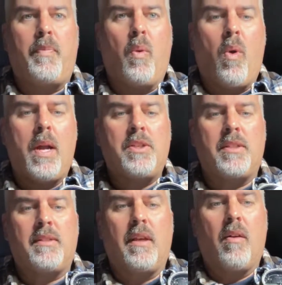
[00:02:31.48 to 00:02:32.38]
the watch
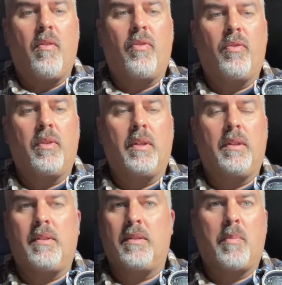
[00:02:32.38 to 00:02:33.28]
itself
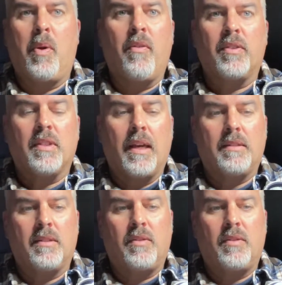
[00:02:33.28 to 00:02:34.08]
is a perfect size.